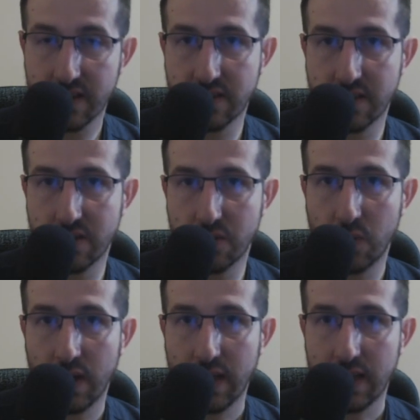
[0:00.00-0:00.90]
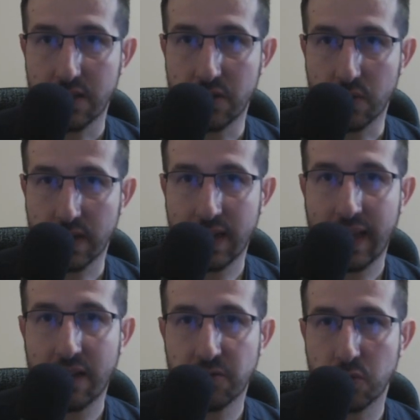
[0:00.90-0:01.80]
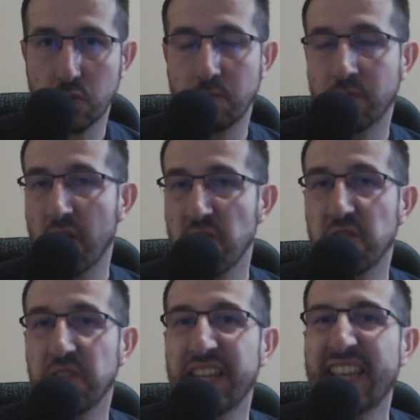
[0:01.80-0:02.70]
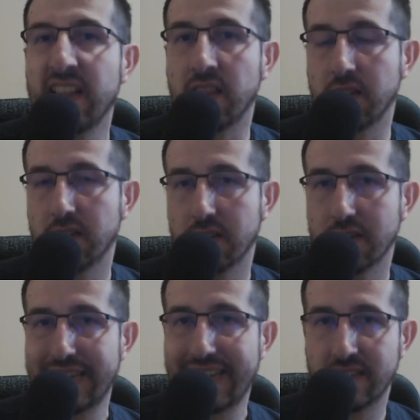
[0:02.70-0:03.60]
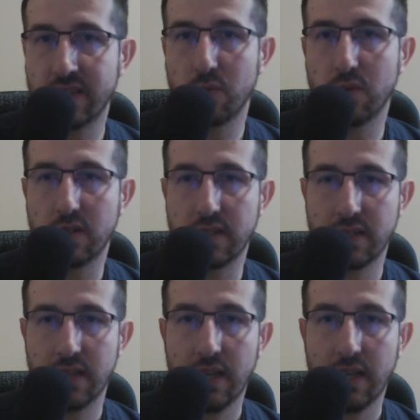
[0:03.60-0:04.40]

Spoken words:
So you really have to feel, that's the word,